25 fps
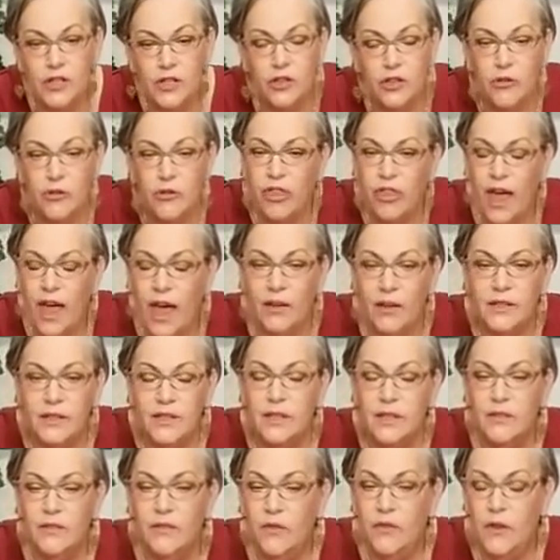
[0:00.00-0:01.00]

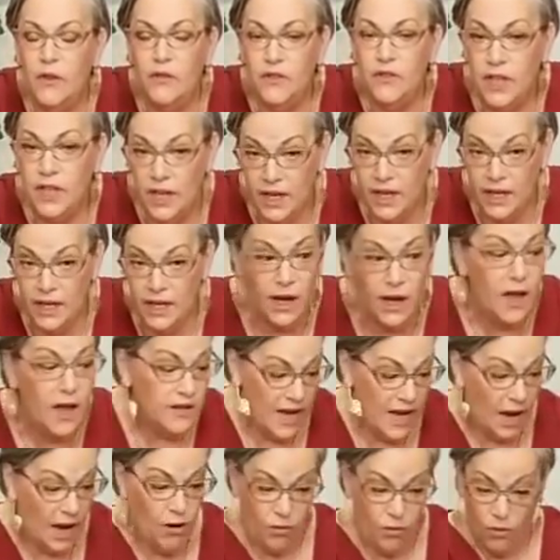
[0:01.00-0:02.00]
2015,
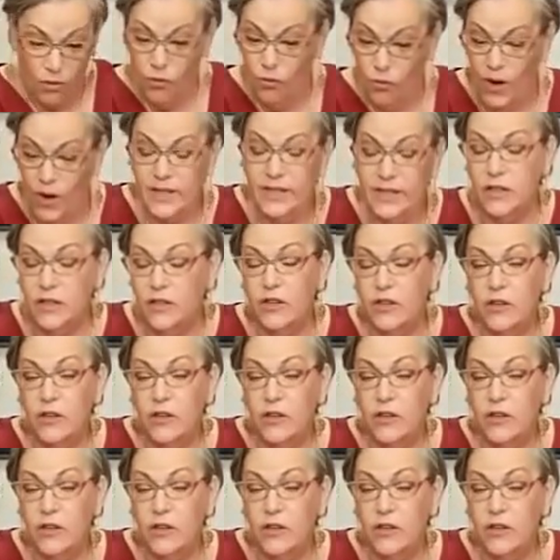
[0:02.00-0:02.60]
now when